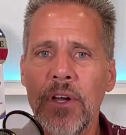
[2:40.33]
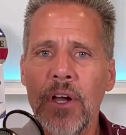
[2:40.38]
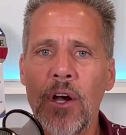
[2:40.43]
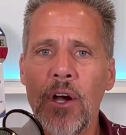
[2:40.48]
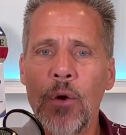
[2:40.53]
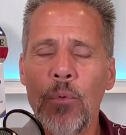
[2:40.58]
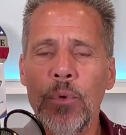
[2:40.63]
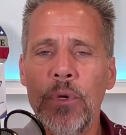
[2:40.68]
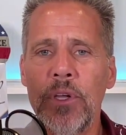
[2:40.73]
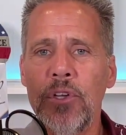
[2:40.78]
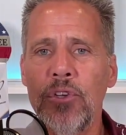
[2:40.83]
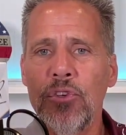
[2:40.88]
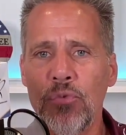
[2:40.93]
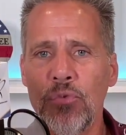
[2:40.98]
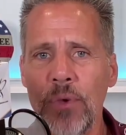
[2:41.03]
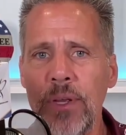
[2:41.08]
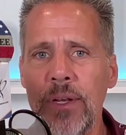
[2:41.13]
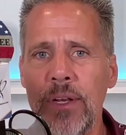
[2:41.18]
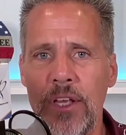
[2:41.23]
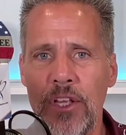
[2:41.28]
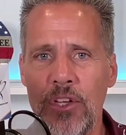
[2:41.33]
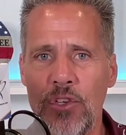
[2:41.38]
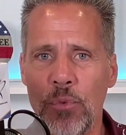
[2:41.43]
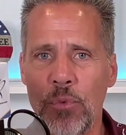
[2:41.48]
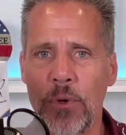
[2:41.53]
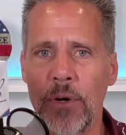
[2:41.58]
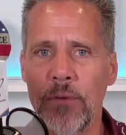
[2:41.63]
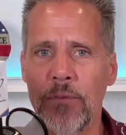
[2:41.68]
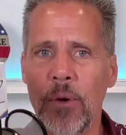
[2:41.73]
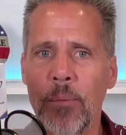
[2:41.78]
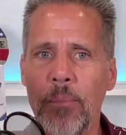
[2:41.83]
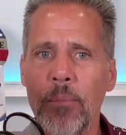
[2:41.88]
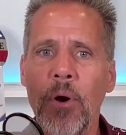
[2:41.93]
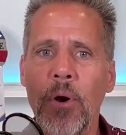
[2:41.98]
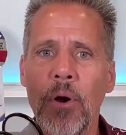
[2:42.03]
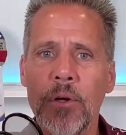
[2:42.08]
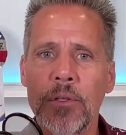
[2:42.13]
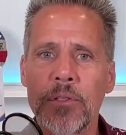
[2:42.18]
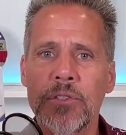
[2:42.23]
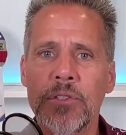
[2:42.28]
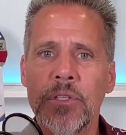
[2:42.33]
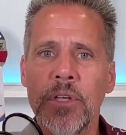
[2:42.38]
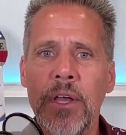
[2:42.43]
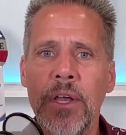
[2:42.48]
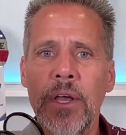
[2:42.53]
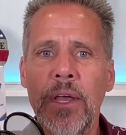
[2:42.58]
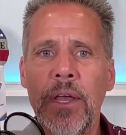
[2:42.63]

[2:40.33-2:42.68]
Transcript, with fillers: how we treat each one of our parts.